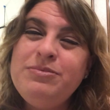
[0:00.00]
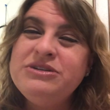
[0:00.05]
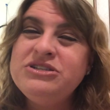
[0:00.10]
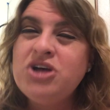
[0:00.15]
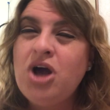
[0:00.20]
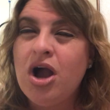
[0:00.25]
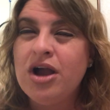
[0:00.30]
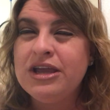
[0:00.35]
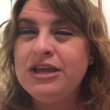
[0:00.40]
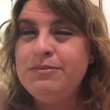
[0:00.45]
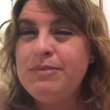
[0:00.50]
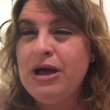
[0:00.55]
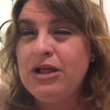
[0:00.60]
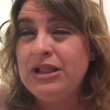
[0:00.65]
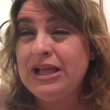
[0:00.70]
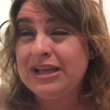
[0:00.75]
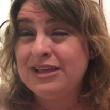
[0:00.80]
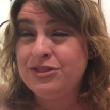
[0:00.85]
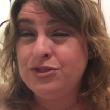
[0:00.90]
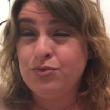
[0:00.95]
talking about
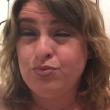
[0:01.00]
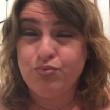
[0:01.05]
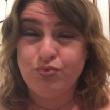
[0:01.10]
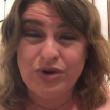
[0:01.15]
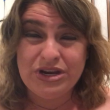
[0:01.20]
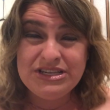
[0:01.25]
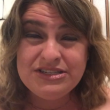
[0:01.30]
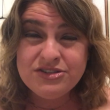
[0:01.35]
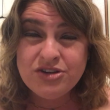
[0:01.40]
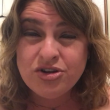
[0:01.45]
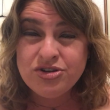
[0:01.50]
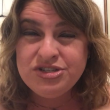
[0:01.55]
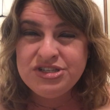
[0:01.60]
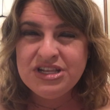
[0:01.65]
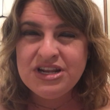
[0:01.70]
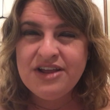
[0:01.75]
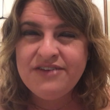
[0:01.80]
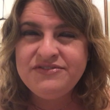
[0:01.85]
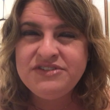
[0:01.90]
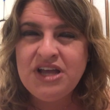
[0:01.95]
like the research
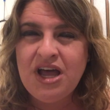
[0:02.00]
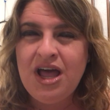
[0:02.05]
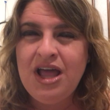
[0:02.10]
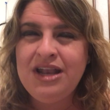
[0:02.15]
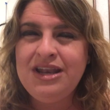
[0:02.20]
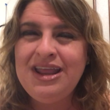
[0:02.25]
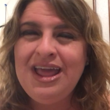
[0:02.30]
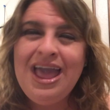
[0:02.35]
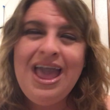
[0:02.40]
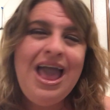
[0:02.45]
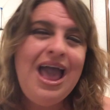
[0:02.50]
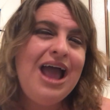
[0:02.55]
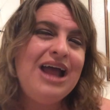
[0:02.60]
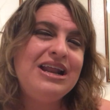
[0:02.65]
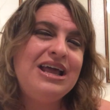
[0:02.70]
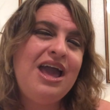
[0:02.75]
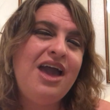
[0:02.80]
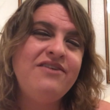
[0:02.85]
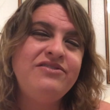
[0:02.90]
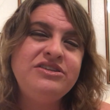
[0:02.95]
that I've done, and
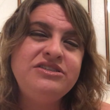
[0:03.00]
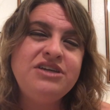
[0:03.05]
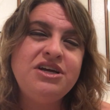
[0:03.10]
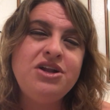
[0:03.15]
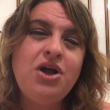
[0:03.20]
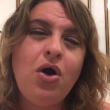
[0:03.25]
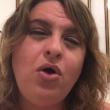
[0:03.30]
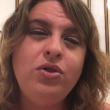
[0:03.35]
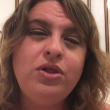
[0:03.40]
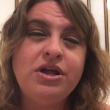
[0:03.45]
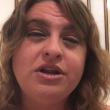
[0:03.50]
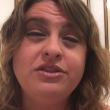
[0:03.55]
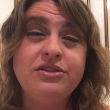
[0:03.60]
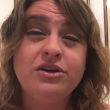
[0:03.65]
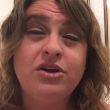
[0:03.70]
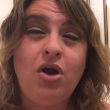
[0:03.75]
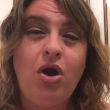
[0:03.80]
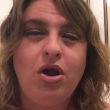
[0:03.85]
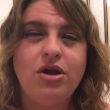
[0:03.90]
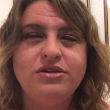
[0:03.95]
I haven't done a whole lot on the
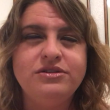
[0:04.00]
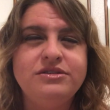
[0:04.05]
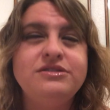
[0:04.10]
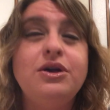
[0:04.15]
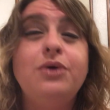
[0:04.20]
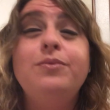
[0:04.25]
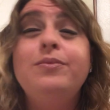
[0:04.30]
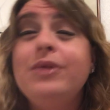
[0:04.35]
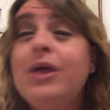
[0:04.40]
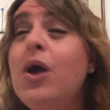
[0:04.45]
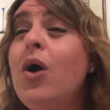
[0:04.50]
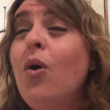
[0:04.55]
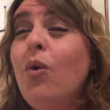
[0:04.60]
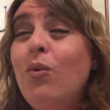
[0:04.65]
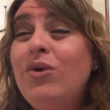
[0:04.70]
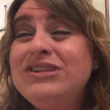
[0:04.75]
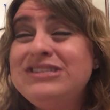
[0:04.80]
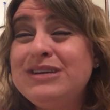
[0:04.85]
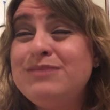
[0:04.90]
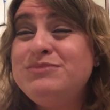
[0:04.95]
cards. So
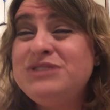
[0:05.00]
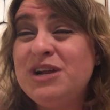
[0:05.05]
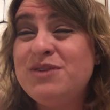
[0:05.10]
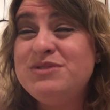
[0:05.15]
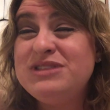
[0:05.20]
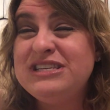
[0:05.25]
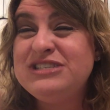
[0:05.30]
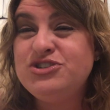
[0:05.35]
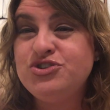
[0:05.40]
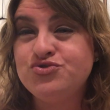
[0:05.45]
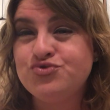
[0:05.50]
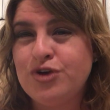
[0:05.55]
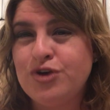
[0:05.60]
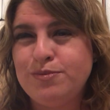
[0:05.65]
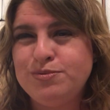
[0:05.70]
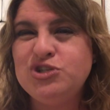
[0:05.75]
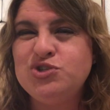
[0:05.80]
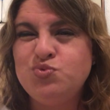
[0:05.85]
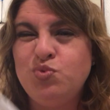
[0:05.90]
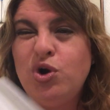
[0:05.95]
once I'm done with these
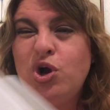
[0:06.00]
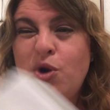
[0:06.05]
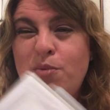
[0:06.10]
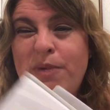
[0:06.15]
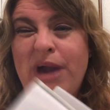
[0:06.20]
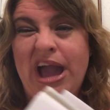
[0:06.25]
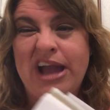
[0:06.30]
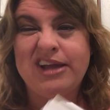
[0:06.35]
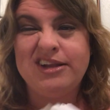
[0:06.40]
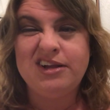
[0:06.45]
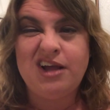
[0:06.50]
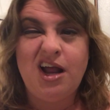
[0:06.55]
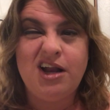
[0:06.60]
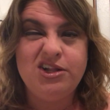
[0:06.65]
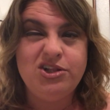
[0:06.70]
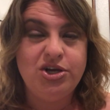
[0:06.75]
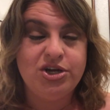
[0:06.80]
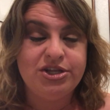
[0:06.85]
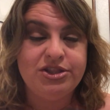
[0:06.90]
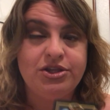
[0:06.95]
descriptions, we'll go back and kind
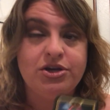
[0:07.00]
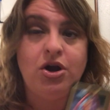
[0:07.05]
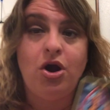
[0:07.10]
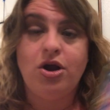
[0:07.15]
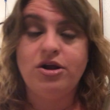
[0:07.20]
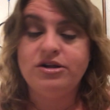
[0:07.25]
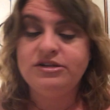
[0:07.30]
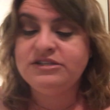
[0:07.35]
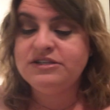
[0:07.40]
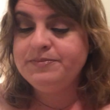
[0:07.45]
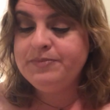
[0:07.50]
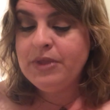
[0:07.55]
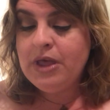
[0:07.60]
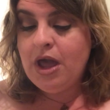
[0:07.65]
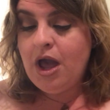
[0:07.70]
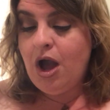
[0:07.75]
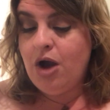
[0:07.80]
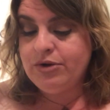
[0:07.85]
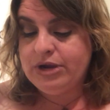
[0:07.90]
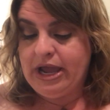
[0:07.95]
of look at the cards.
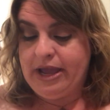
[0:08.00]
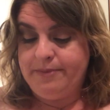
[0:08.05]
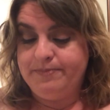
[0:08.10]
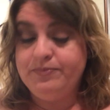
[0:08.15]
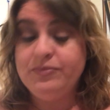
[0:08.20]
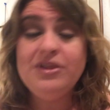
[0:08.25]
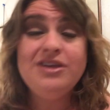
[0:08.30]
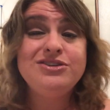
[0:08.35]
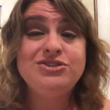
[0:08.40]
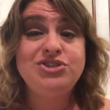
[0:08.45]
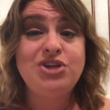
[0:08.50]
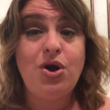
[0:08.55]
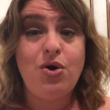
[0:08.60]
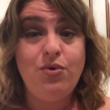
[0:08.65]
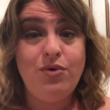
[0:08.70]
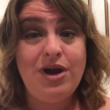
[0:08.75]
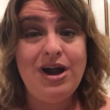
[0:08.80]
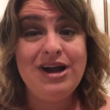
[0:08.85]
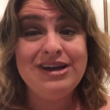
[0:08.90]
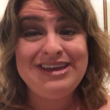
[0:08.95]
Okay,
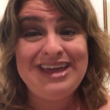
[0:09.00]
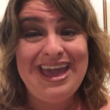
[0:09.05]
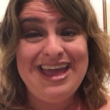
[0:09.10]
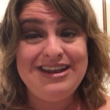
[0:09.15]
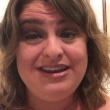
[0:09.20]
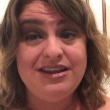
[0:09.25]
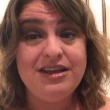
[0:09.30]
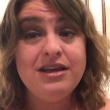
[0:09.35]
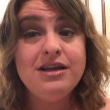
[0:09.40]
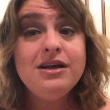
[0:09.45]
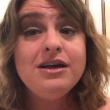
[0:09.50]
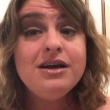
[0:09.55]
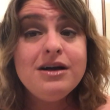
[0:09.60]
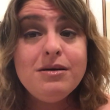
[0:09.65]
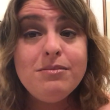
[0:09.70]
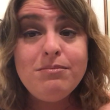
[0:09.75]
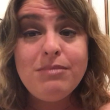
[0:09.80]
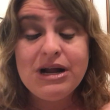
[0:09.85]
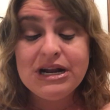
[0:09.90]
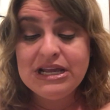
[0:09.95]
so again,
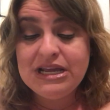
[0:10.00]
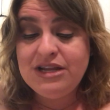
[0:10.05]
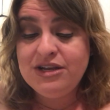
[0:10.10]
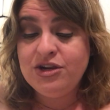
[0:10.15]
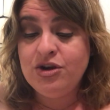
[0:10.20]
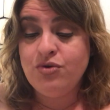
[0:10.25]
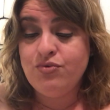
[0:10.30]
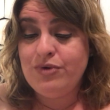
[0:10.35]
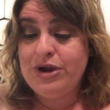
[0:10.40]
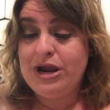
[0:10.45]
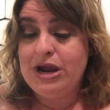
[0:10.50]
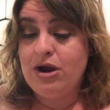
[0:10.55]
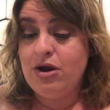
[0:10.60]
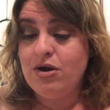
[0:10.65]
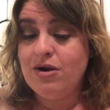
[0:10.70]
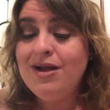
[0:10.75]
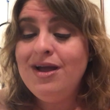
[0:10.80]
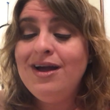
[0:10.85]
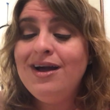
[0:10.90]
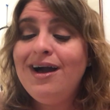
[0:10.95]
money and career.
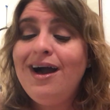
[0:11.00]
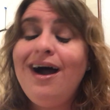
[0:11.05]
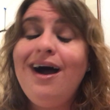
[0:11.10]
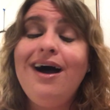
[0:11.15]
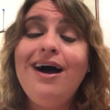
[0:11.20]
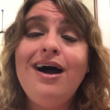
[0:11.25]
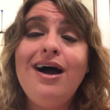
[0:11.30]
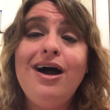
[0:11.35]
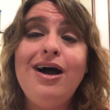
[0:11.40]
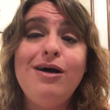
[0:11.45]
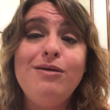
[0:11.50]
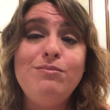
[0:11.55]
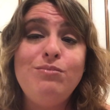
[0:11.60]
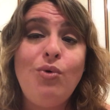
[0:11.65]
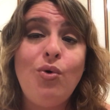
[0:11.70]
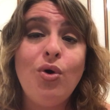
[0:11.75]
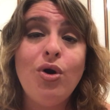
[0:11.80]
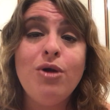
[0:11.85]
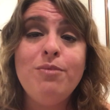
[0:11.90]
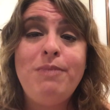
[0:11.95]

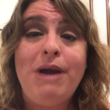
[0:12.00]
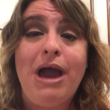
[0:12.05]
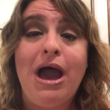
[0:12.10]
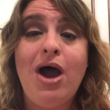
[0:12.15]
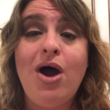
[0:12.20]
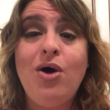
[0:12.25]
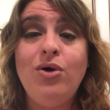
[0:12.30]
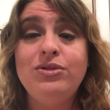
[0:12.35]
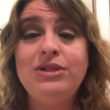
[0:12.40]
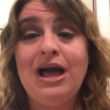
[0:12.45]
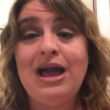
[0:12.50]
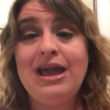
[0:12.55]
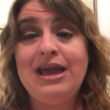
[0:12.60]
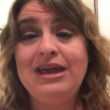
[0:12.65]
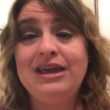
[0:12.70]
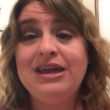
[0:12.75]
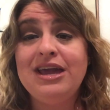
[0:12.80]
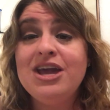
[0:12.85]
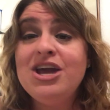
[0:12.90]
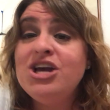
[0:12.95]
More about
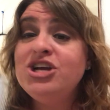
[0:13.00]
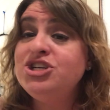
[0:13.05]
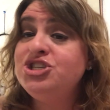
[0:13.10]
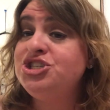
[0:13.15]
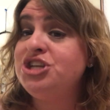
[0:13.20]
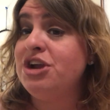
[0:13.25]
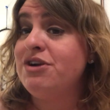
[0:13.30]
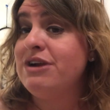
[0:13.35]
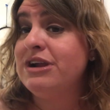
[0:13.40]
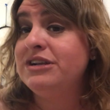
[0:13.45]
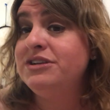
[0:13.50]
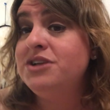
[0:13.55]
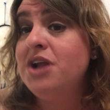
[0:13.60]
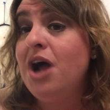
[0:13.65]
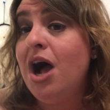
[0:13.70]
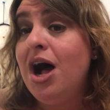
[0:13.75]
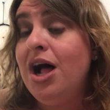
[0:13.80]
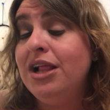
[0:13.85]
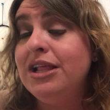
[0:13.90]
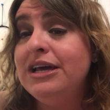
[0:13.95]
like sharing
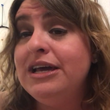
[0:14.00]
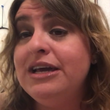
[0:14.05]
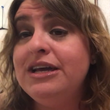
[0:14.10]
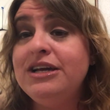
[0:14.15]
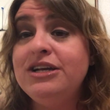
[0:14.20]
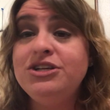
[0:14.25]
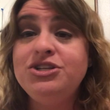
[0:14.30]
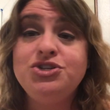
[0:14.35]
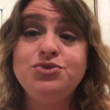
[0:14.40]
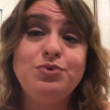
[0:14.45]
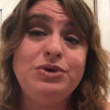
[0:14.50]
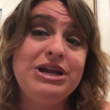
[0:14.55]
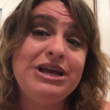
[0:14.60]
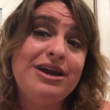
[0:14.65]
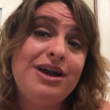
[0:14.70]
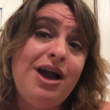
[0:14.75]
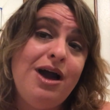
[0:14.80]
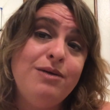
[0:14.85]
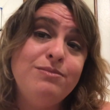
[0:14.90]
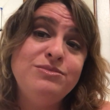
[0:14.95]
knowledge when it
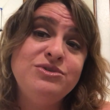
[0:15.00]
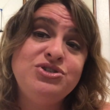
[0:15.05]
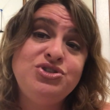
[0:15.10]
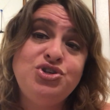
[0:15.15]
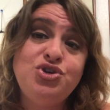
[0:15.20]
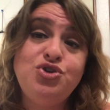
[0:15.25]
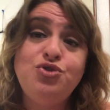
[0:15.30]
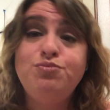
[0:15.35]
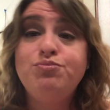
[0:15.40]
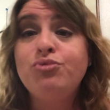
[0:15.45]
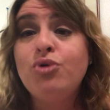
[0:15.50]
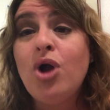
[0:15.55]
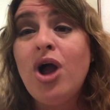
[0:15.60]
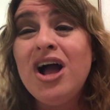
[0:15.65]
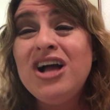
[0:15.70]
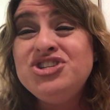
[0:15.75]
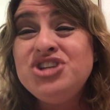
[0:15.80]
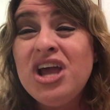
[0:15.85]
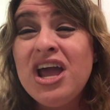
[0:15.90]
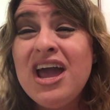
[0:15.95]
comes to
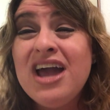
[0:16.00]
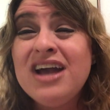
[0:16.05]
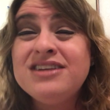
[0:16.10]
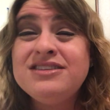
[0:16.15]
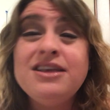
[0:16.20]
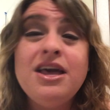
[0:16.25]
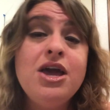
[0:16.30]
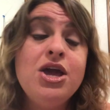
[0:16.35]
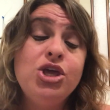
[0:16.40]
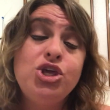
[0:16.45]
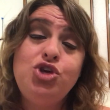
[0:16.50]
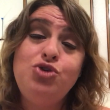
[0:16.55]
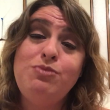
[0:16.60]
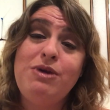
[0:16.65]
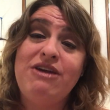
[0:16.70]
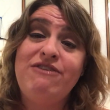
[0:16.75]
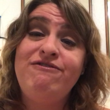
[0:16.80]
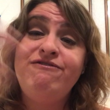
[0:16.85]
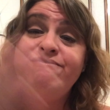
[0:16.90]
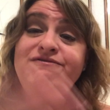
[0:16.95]
projects. You
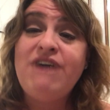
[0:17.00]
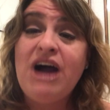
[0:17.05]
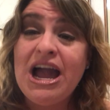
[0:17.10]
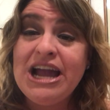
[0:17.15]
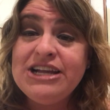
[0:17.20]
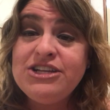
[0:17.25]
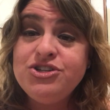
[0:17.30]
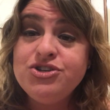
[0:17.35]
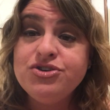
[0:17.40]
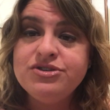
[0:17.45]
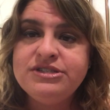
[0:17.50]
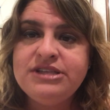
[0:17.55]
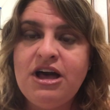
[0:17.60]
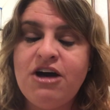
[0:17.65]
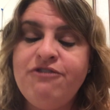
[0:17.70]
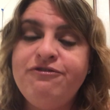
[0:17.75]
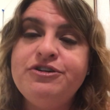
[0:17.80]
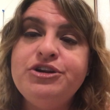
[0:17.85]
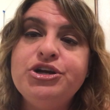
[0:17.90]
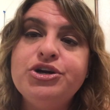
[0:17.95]
may find
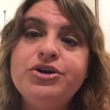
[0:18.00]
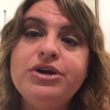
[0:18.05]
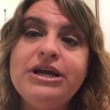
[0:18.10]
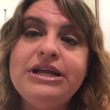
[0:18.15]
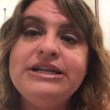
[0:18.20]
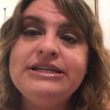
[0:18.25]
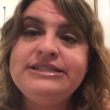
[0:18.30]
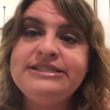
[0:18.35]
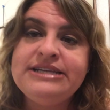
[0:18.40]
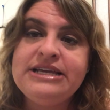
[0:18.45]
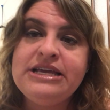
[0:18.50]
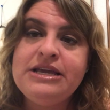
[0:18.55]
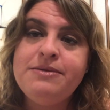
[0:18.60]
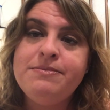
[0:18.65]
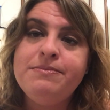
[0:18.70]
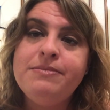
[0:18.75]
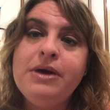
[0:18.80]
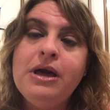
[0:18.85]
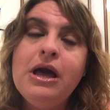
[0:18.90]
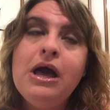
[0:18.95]
yourself in a
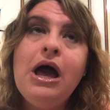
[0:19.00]
team